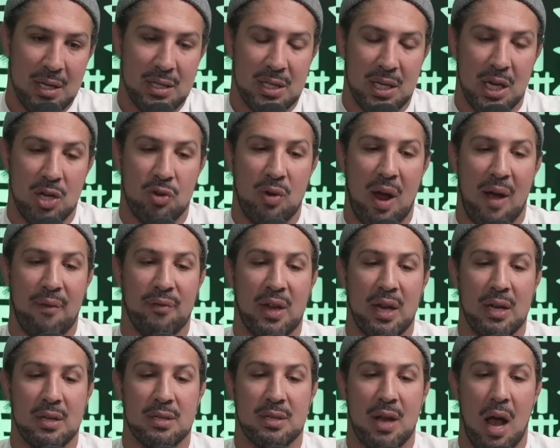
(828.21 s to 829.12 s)
See
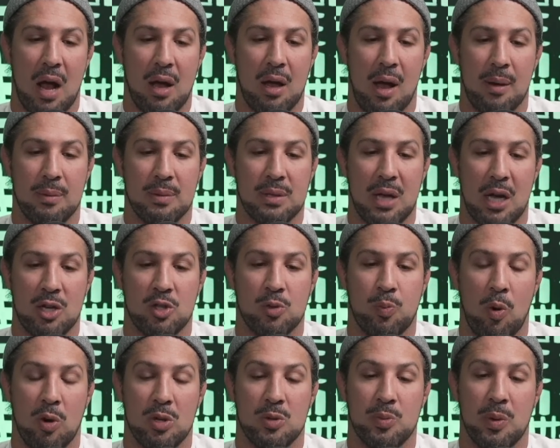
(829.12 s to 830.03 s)
DraftKings.com
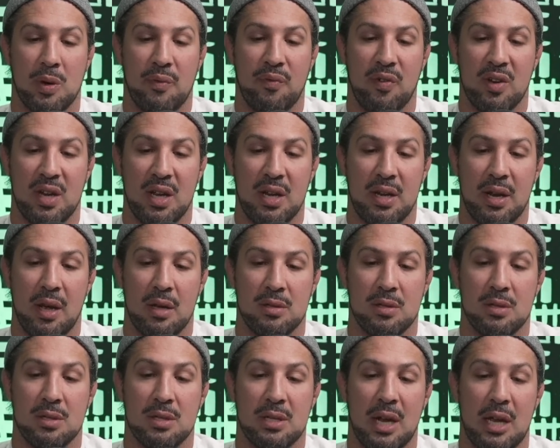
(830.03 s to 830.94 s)
slash sportsbook for
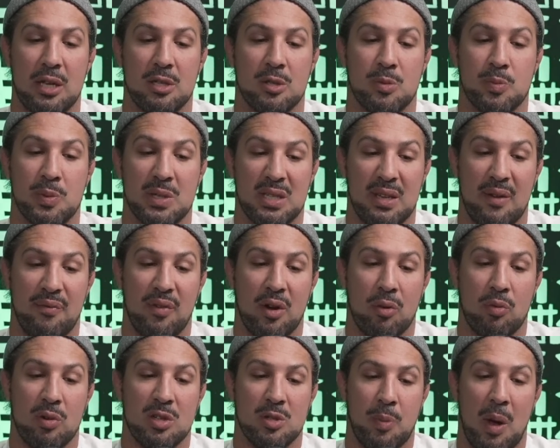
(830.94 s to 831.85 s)
details and
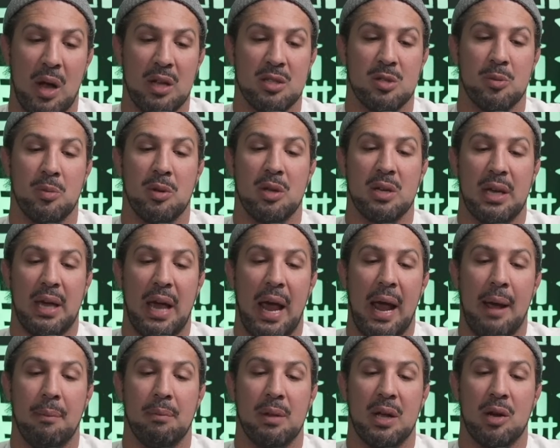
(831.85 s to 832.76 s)
state-specific responsible
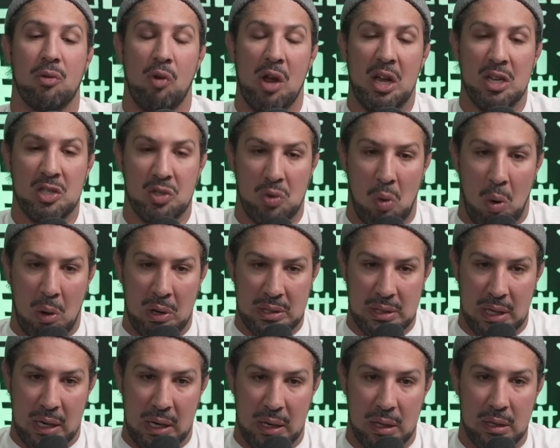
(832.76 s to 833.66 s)
gambling
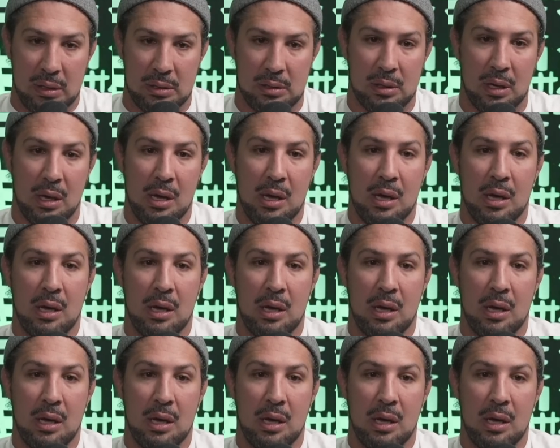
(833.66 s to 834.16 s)
resources.